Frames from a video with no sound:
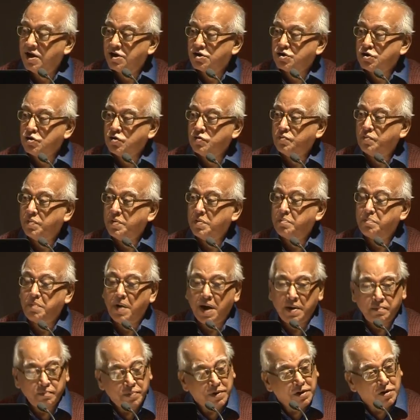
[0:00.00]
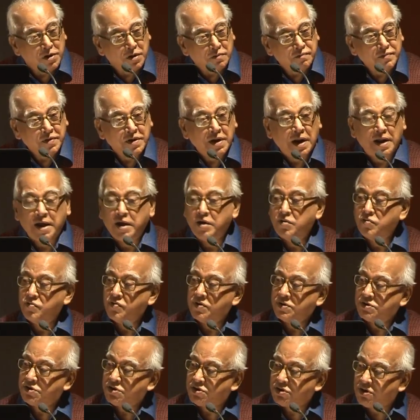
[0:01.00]
There should be mapping of the
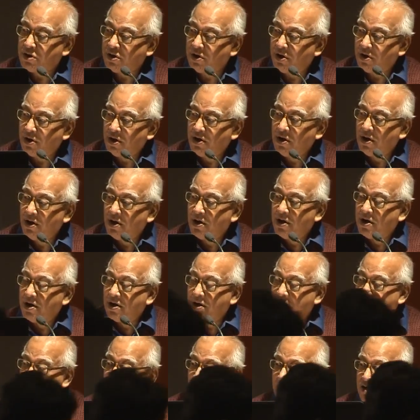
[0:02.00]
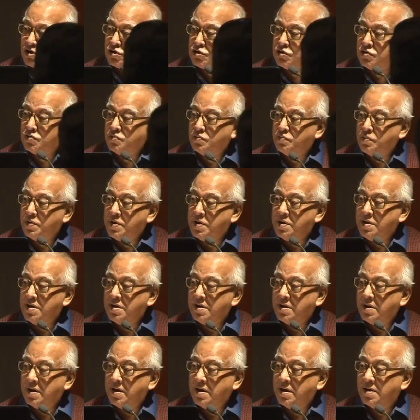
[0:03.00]
language. There should
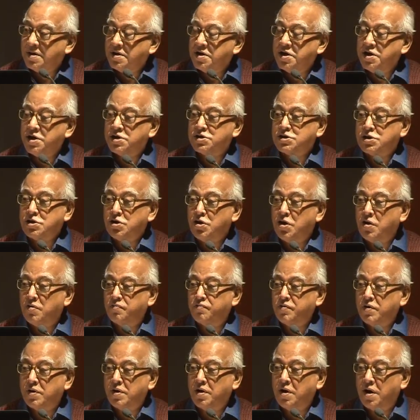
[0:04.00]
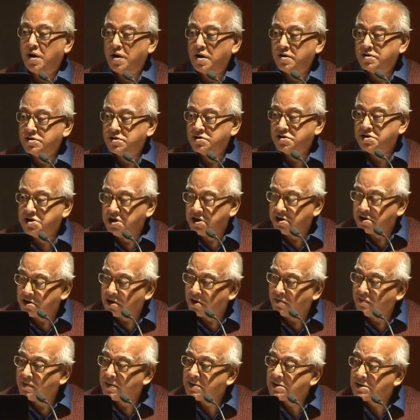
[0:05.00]
be a creation of a large
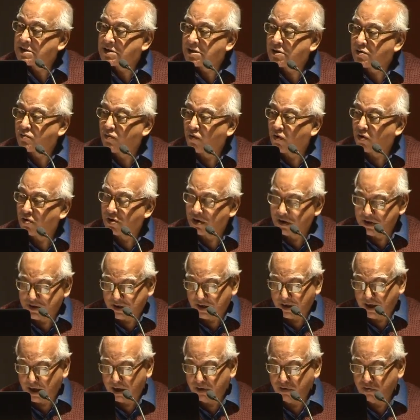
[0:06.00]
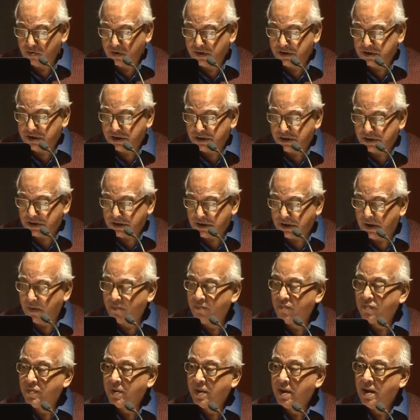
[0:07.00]
database for these languages,
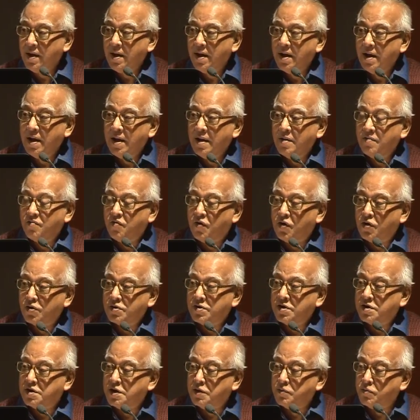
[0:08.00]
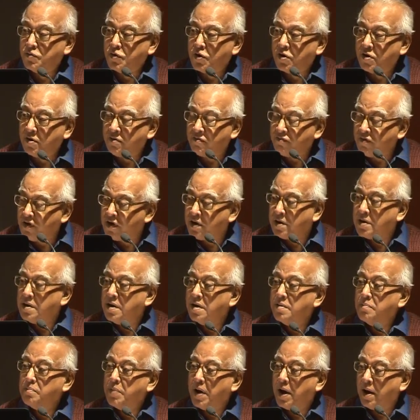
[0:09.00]
for the
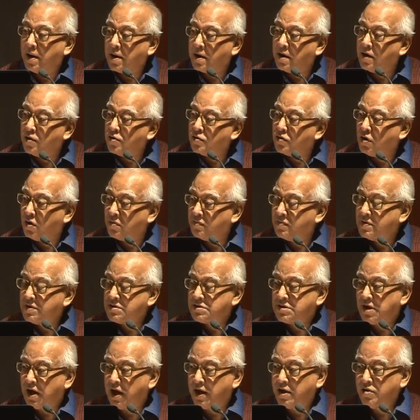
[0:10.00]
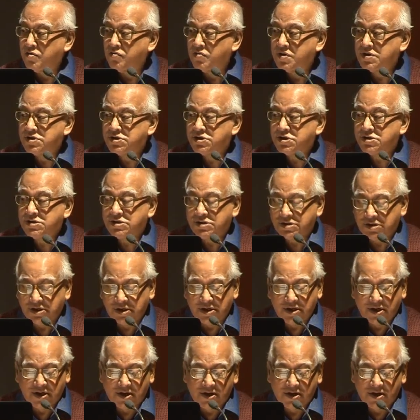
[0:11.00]
demographic background of these languages.